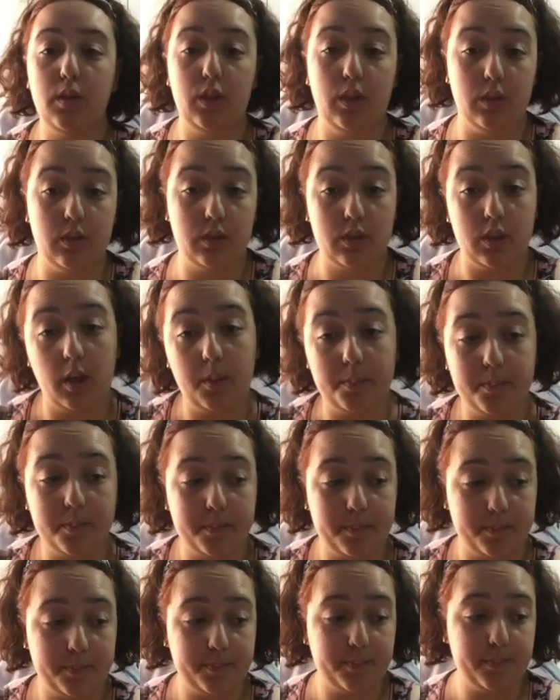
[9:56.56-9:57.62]
you stop,
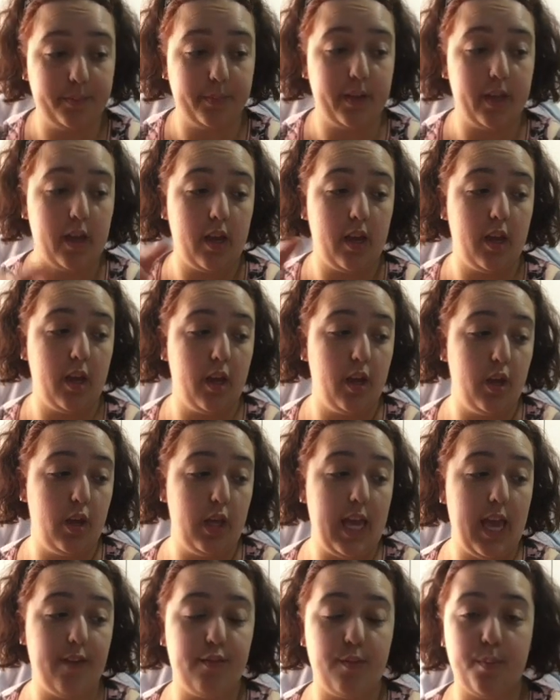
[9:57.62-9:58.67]

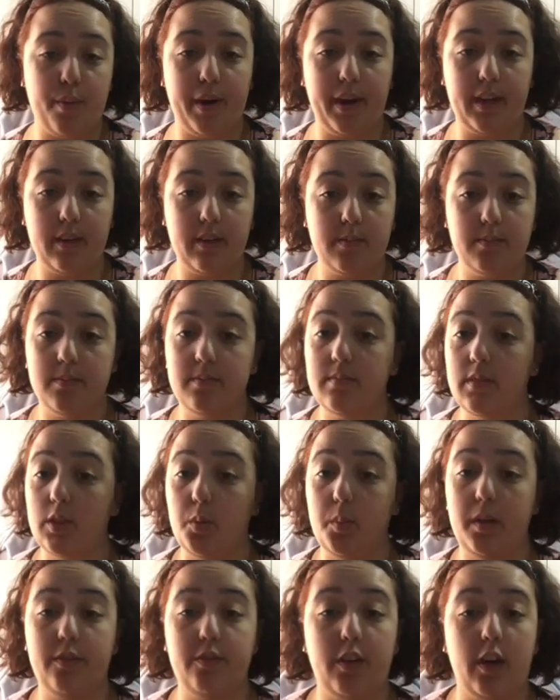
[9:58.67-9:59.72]
you have a break. It
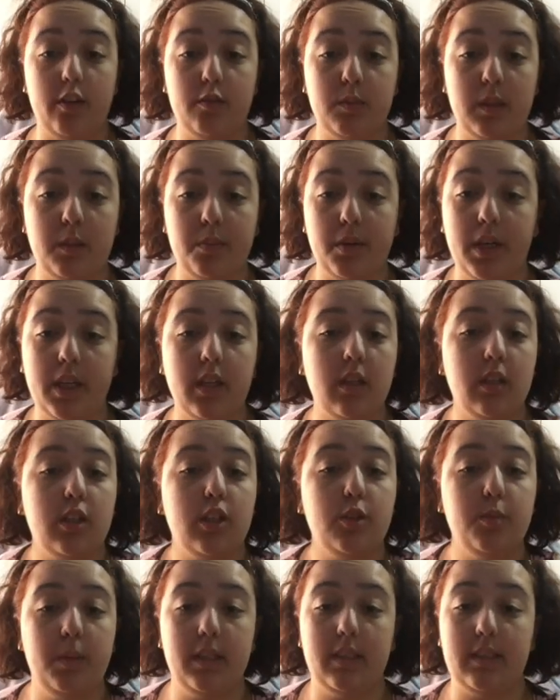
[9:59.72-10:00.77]
could be a 5-minute break,
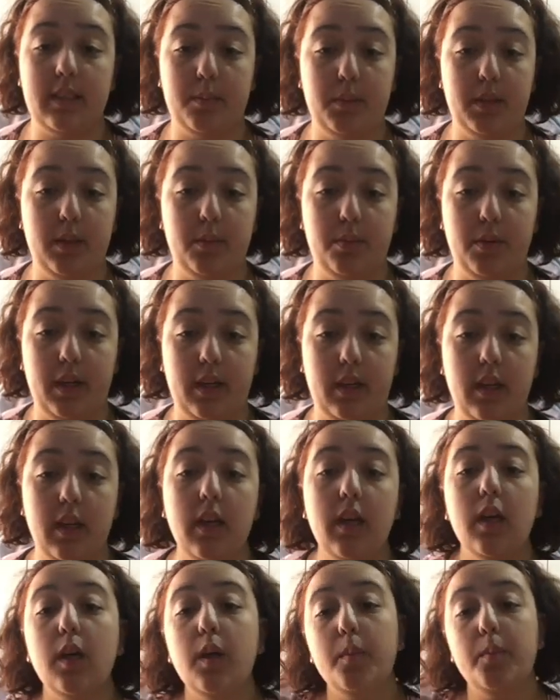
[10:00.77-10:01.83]
be a 10-minute break,
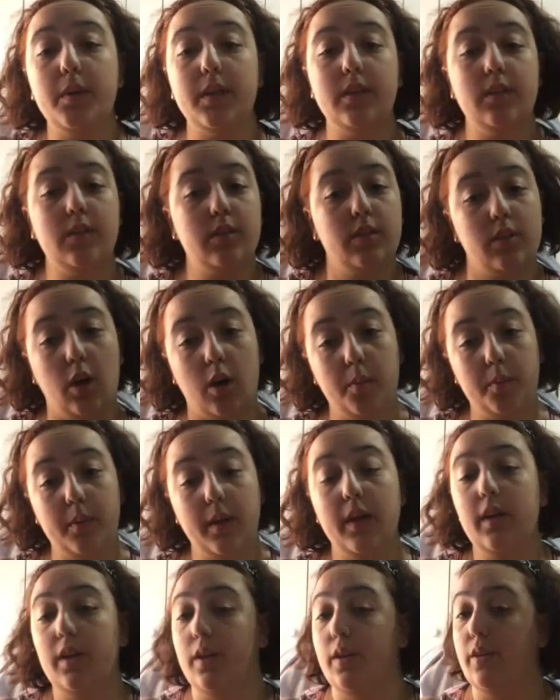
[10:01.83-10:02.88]
but you stop.
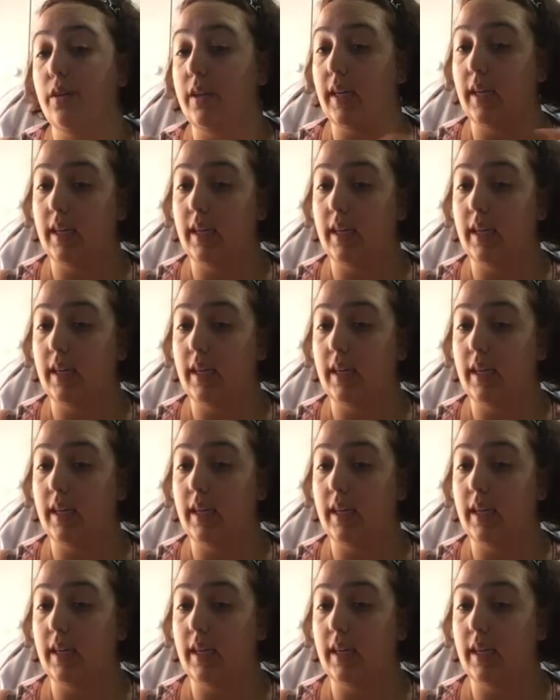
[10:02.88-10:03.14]
You